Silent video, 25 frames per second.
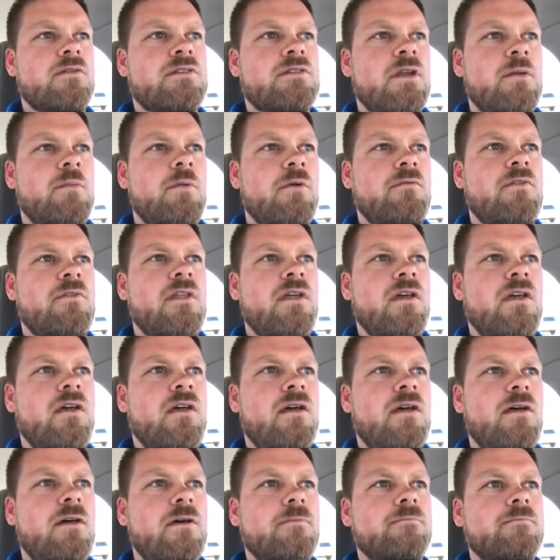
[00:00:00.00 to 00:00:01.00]
of
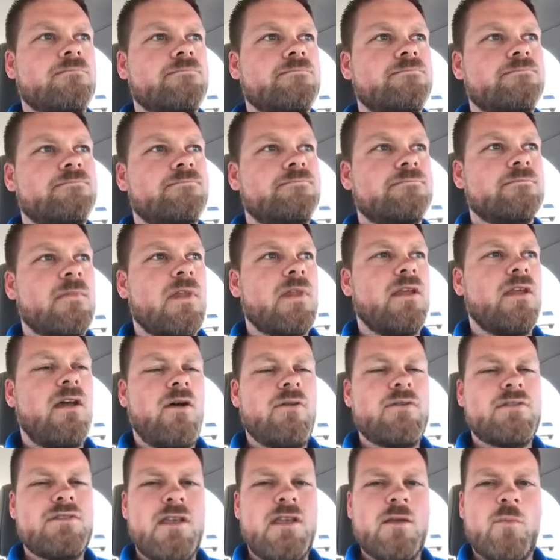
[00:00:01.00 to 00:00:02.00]
the, I
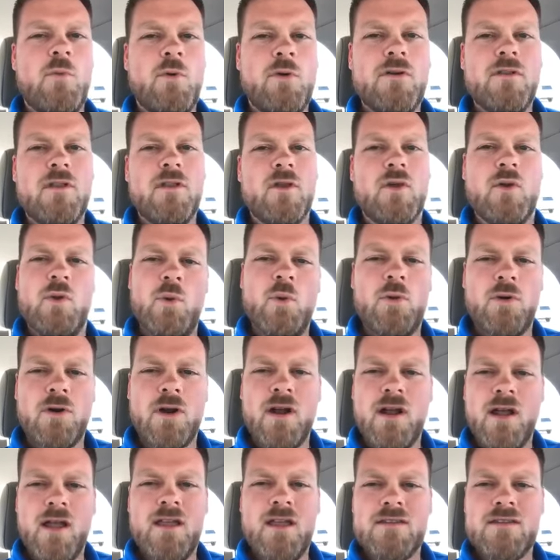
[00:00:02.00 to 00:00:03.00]
would say more of the cool
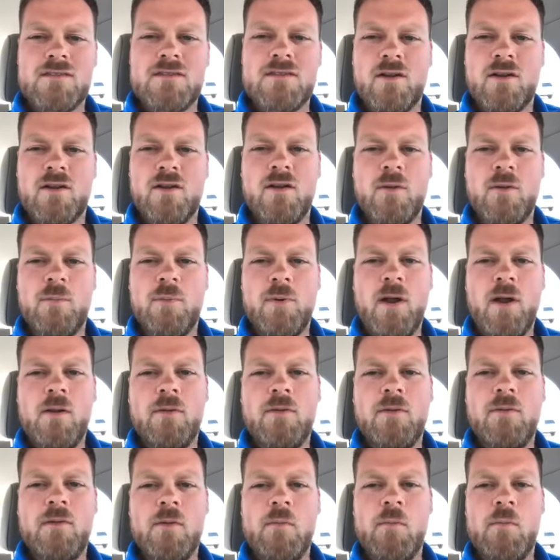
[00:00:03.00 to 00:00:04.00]
grays are
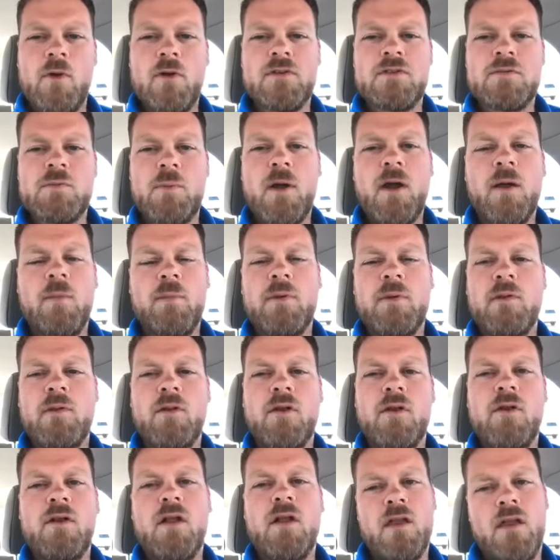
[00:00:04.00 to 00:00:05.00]
probably the most
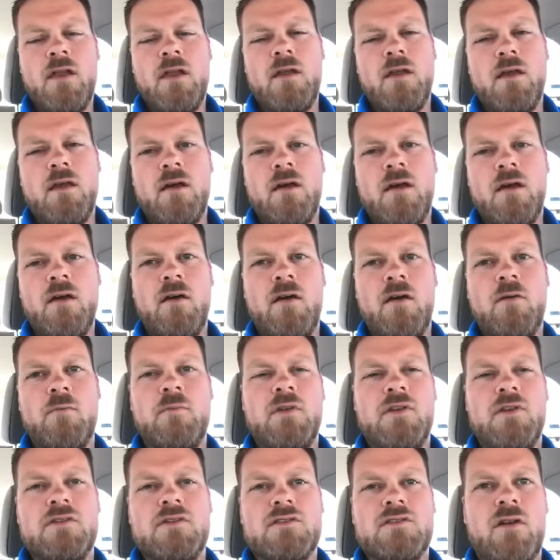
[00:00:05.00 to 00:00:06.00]
popular.
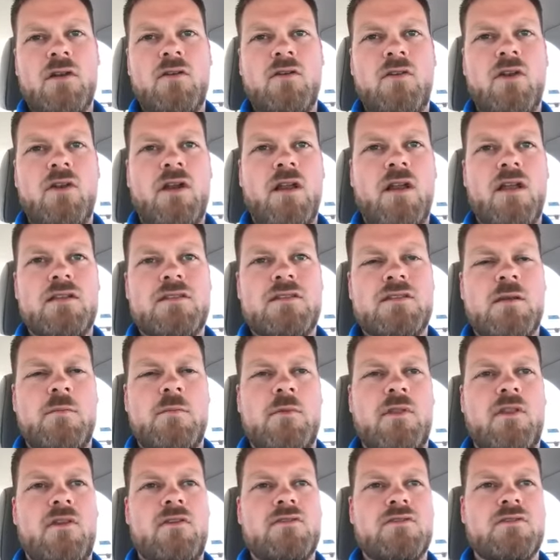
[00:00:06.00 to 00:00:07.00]
You start looking at some
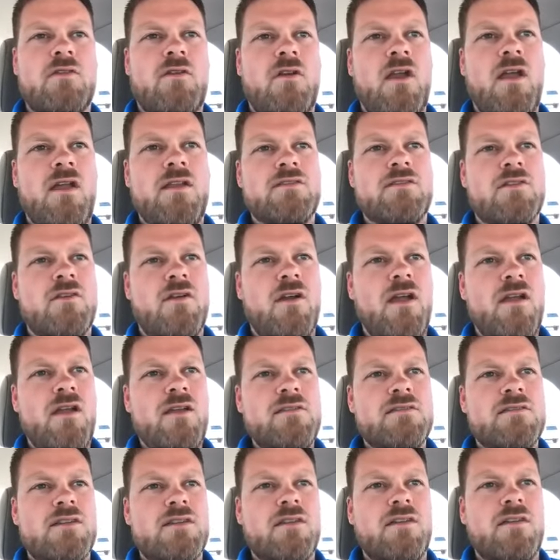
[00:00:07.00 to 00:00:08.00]
of those grays.
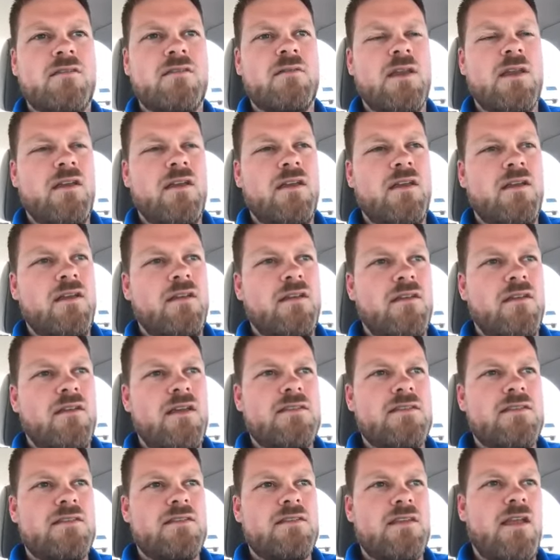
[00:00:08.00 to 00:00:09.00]
Grays
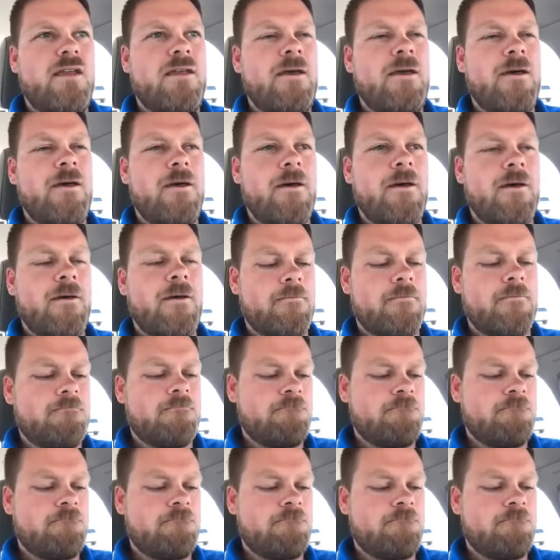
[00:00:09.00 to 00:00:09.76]
is a